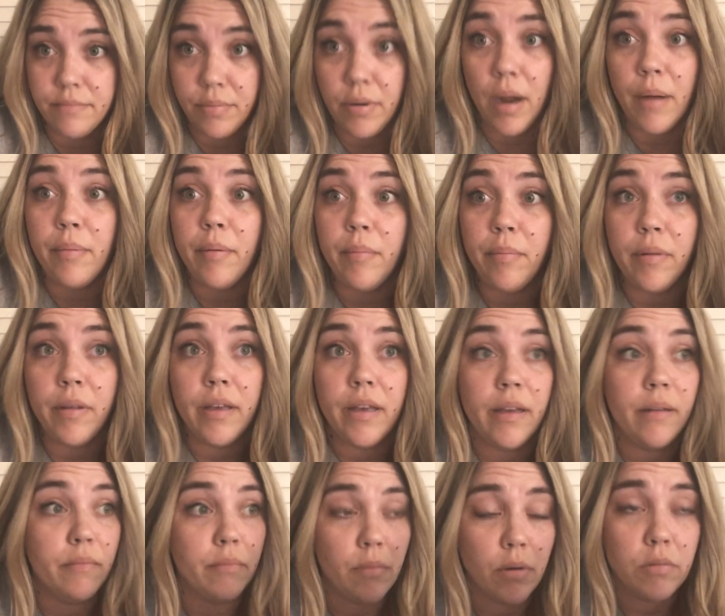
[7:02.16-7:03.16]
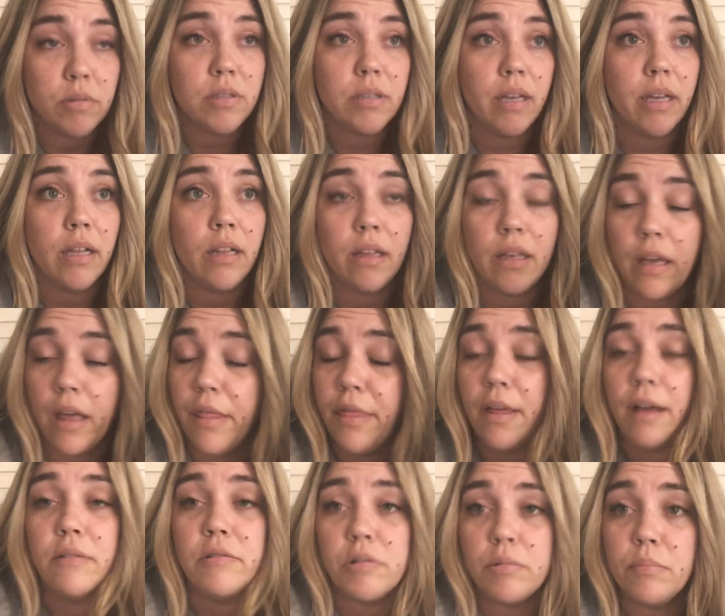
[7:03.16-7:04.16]
probably, most likely,
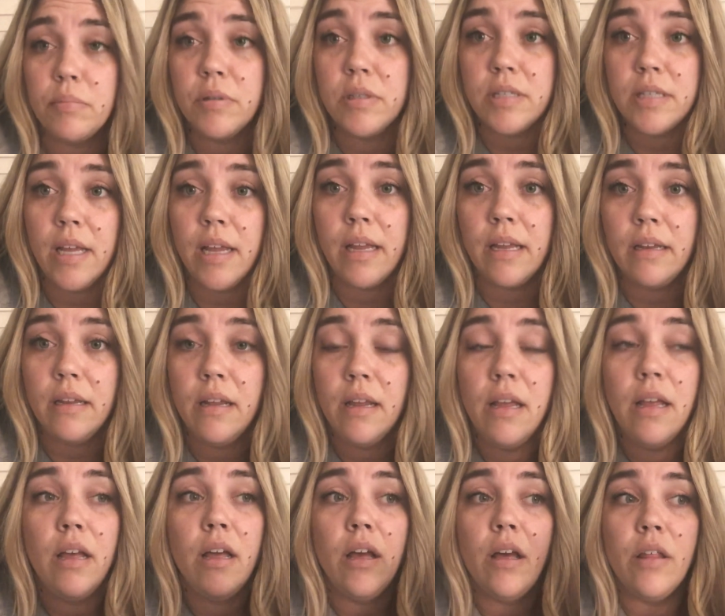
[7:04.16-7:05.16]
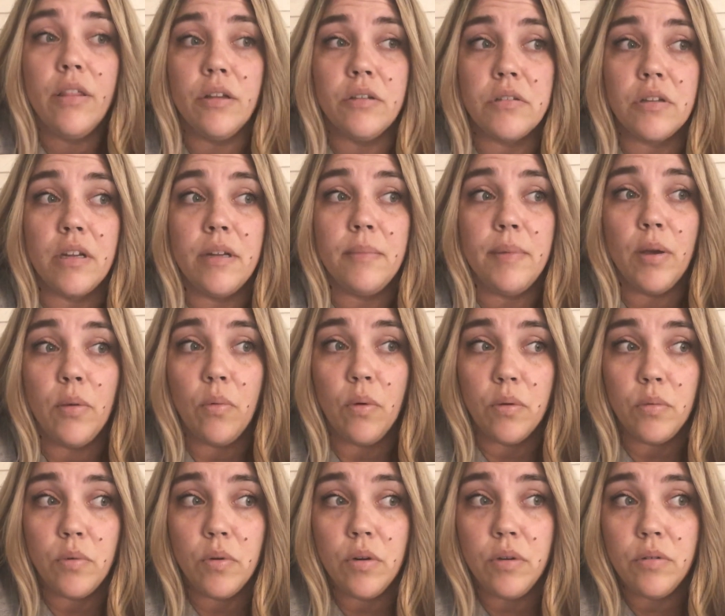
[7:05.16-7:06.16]
1,000%. There's going to be a
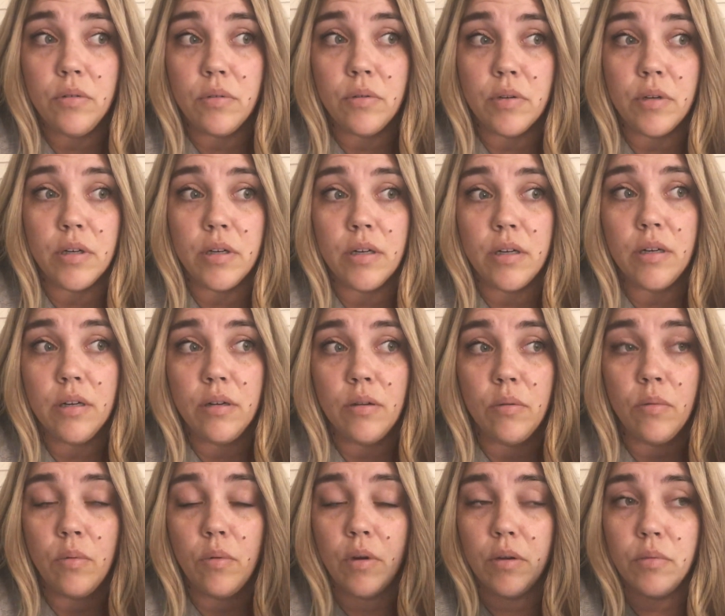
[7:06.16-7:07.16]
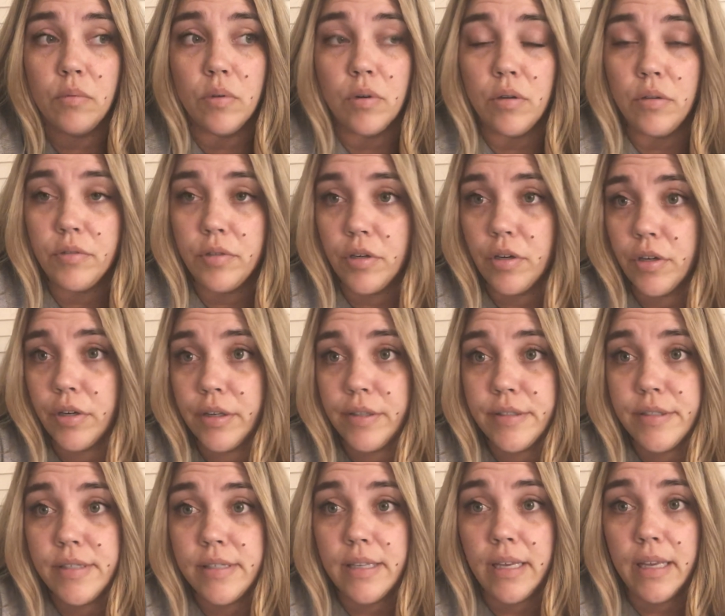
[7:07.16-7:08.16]
one world order, one world
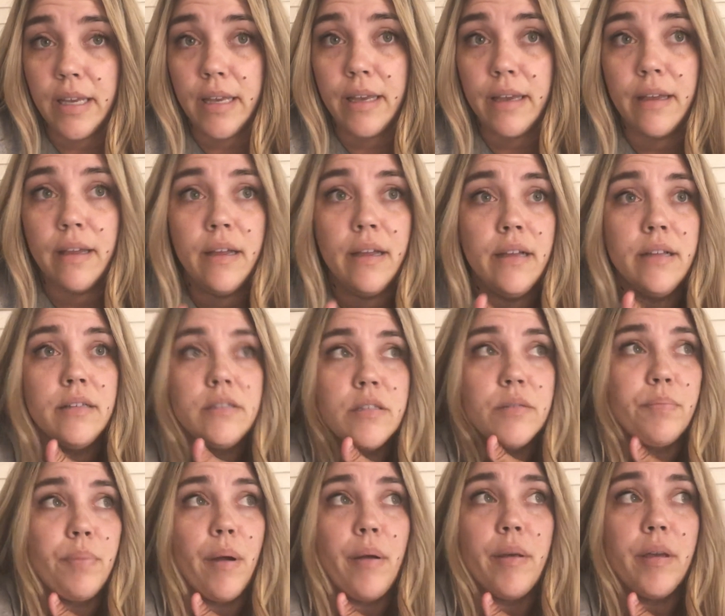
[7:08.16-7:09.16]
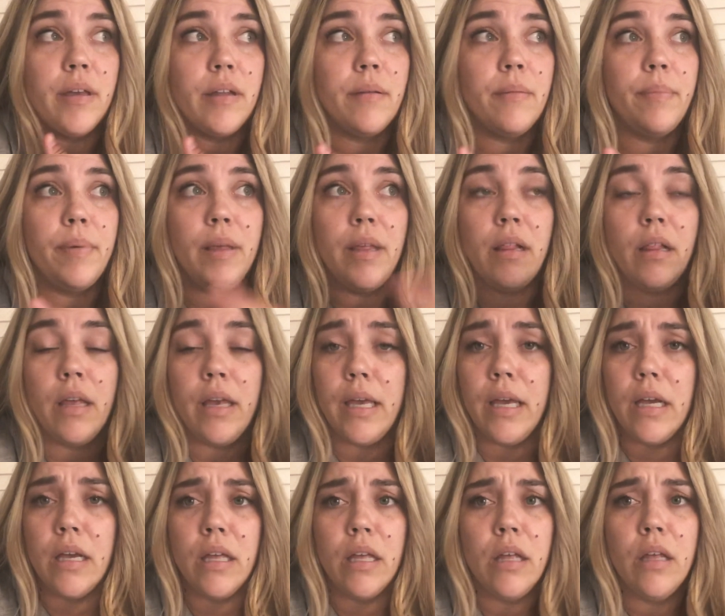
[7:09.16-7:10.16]
currency. It's probably going to be like
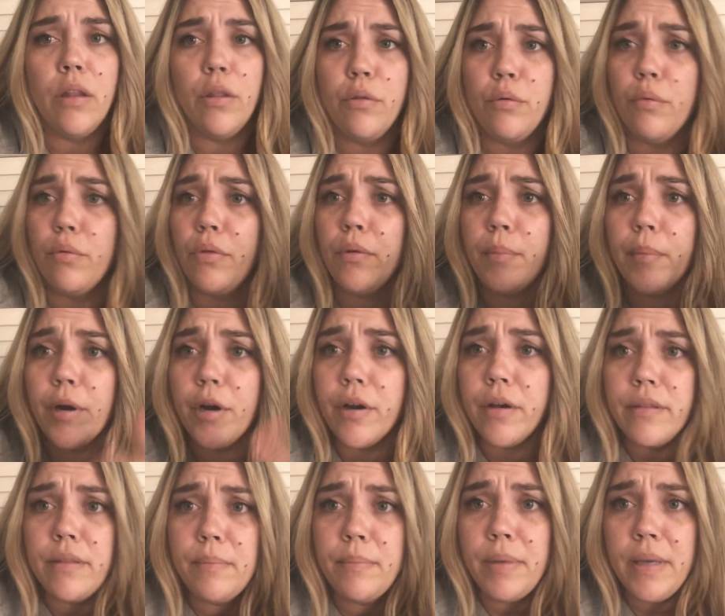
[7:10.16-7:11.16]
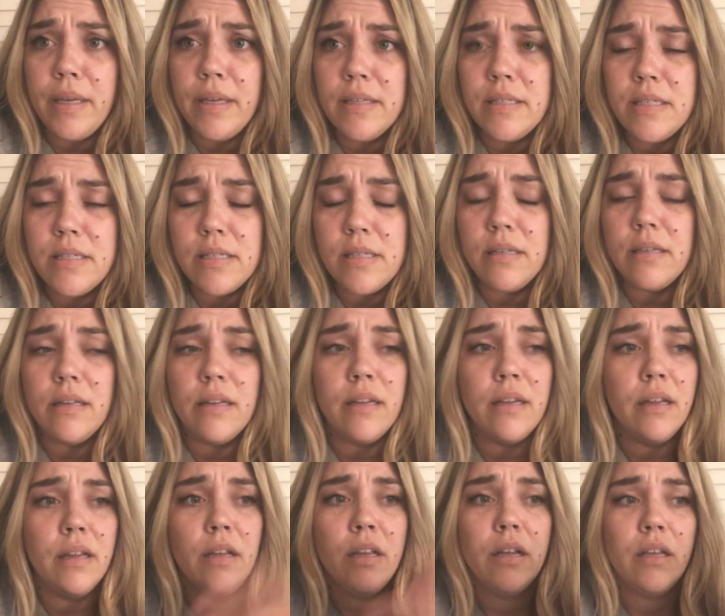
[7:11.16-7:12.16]
through the mark of the beast,
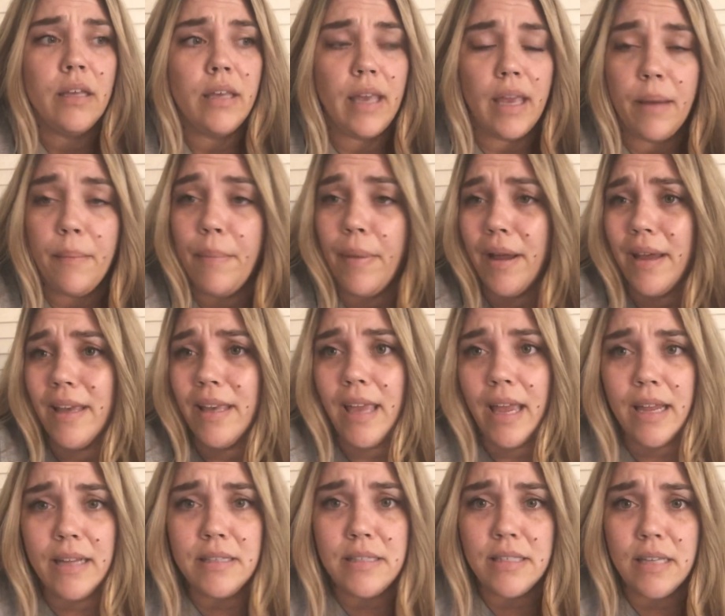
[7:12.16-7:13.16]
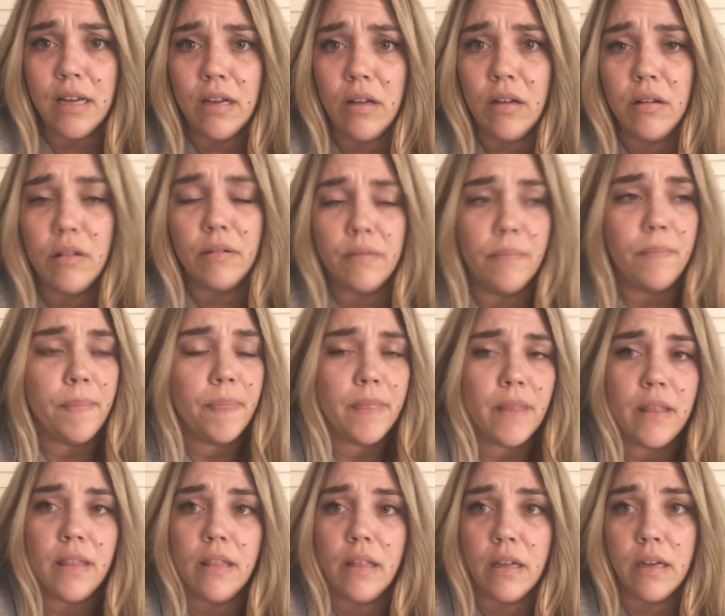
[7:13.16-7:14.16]
can't buy, can't sell,
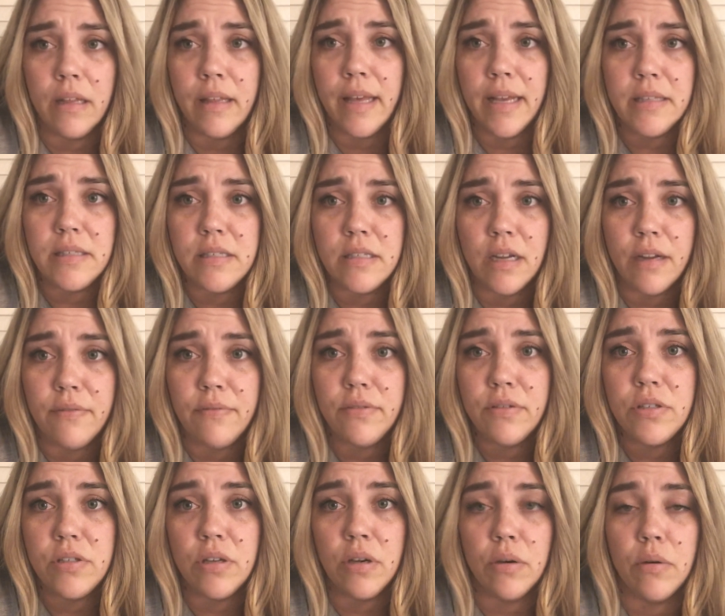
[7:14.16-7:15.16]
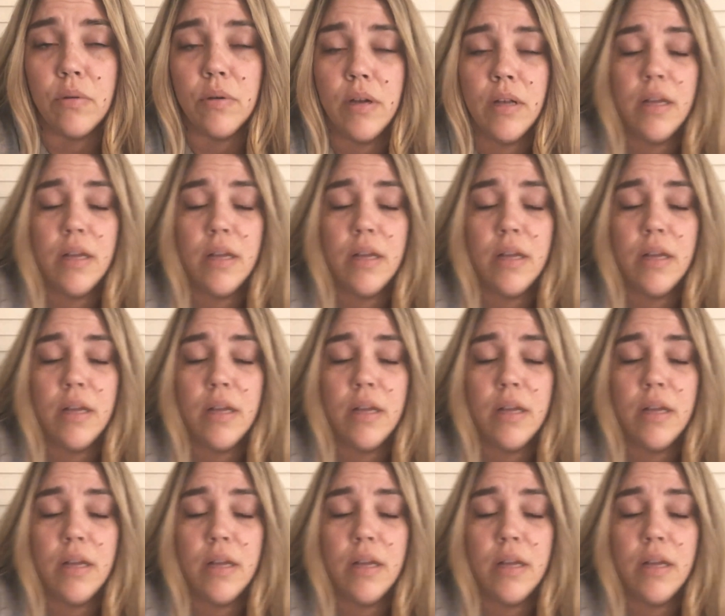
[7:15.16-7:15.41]
none of that stuff. So